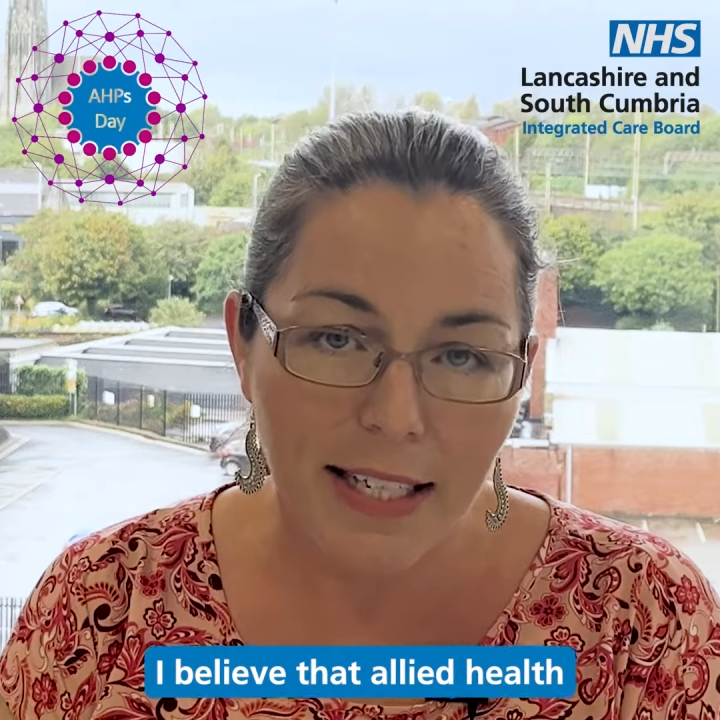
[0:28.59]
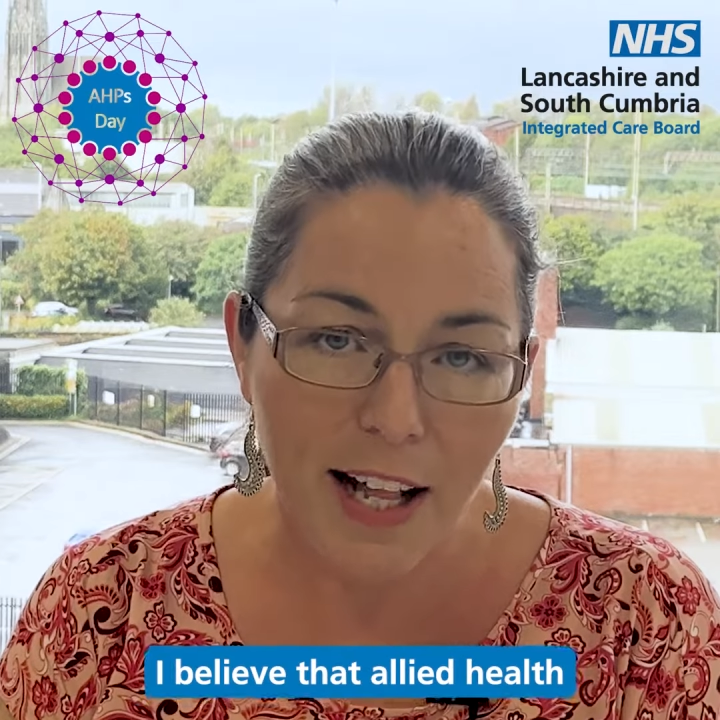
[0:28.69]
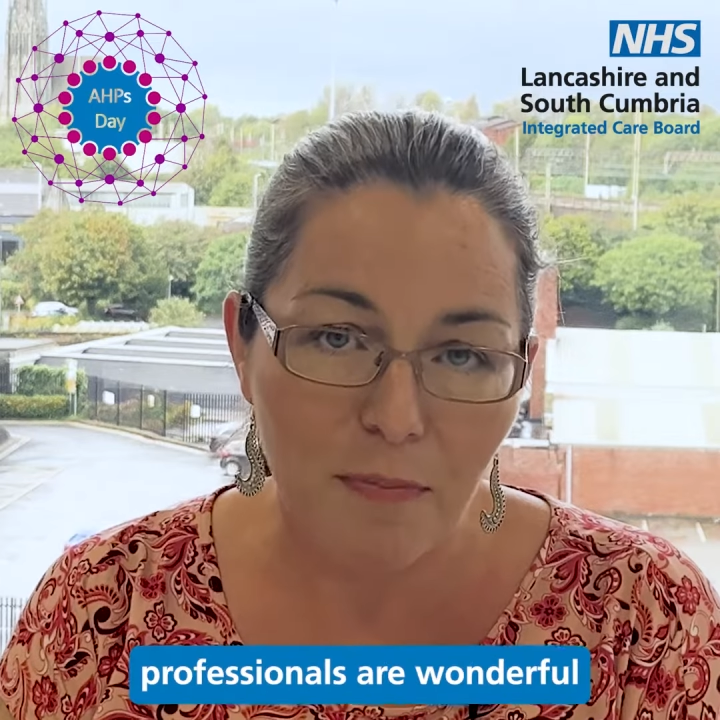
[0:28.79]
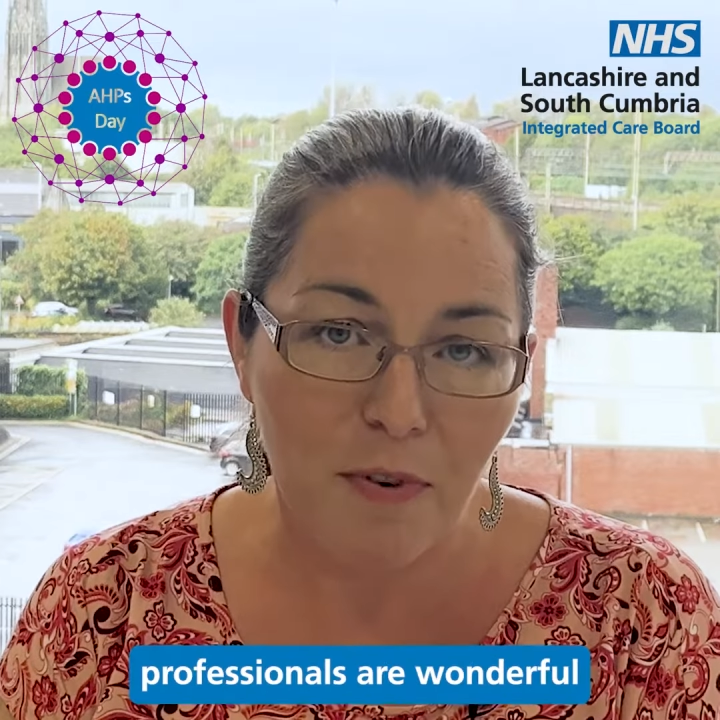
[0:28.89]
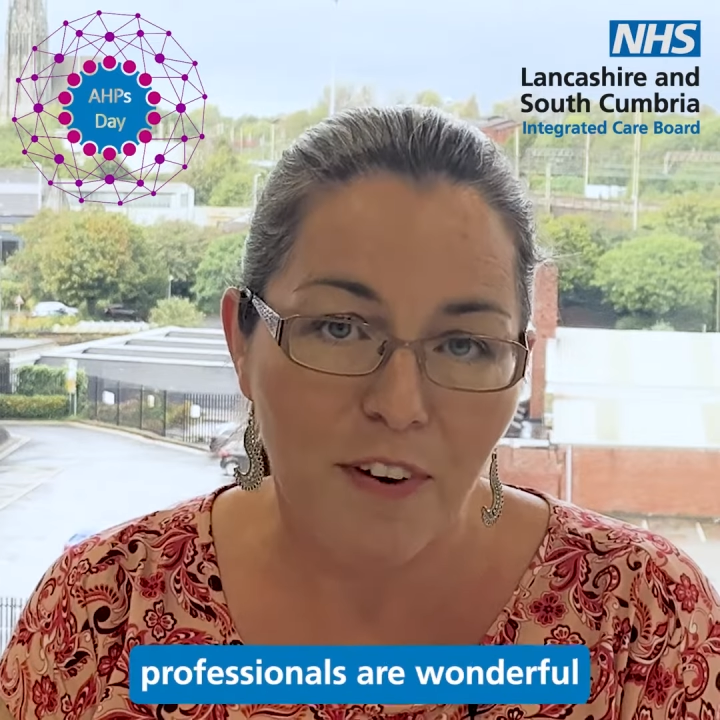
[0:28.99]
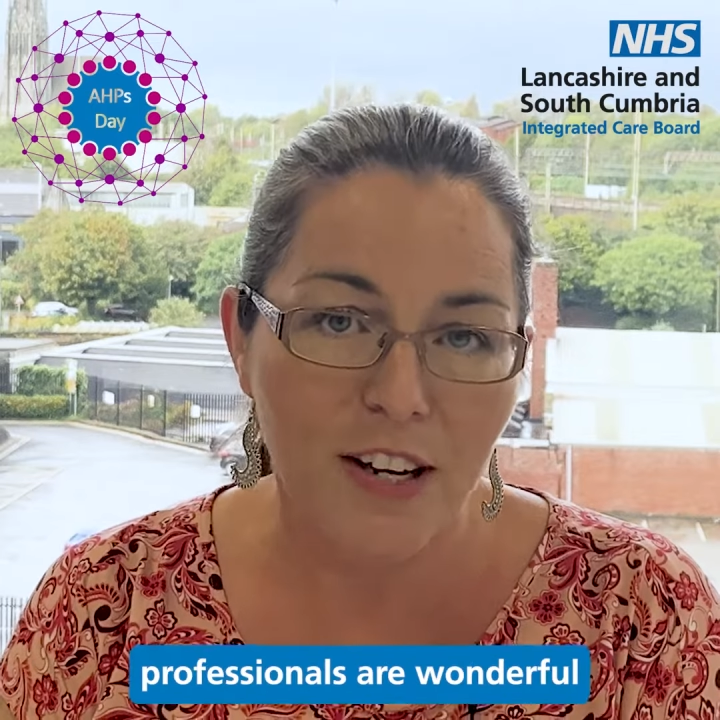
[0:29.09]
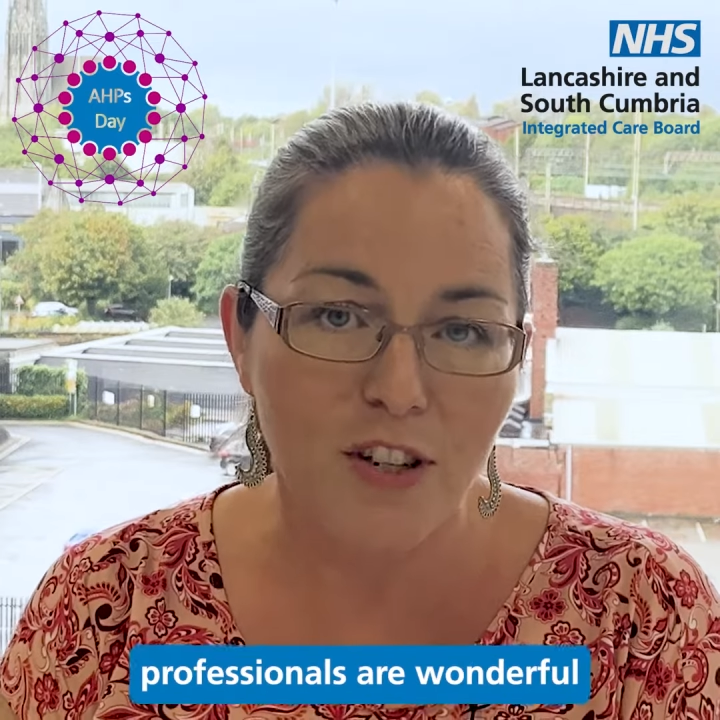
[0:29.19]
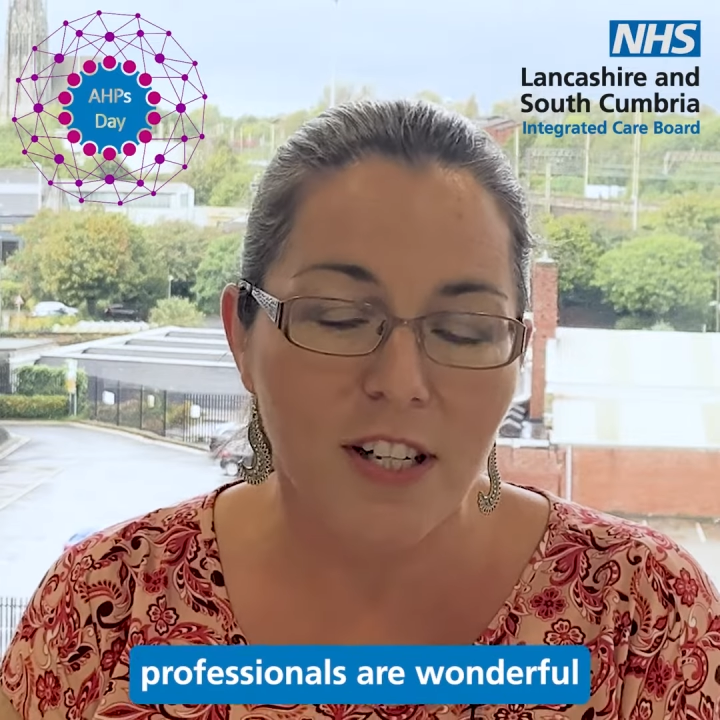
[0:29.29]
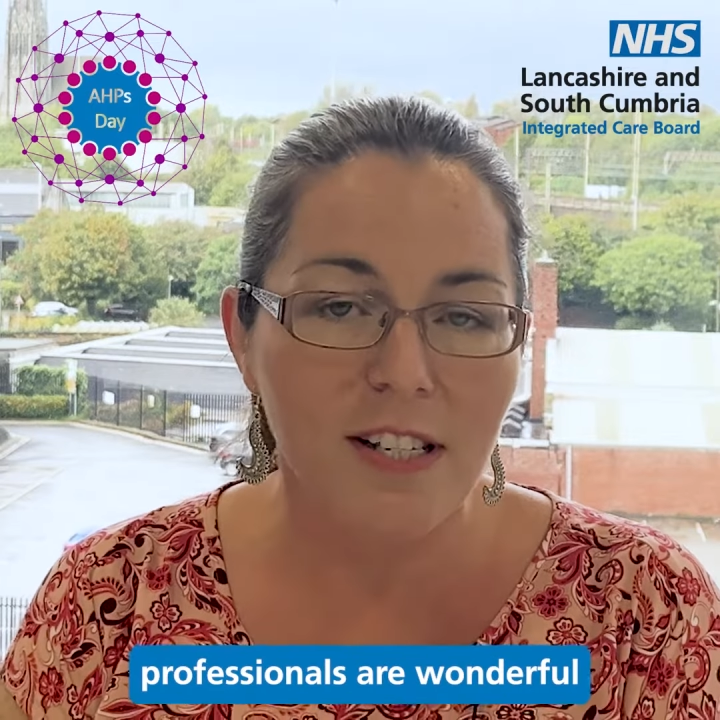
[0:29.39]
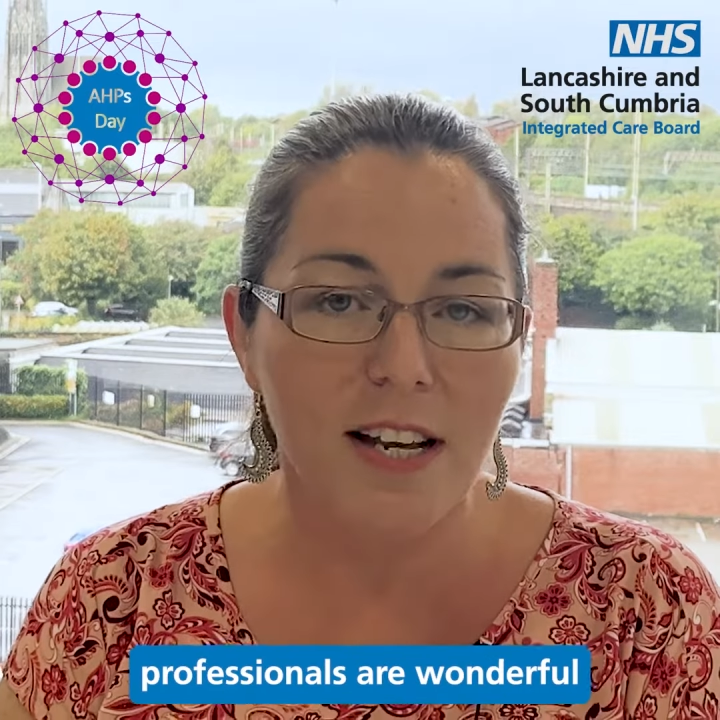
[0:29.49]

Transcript: health professionals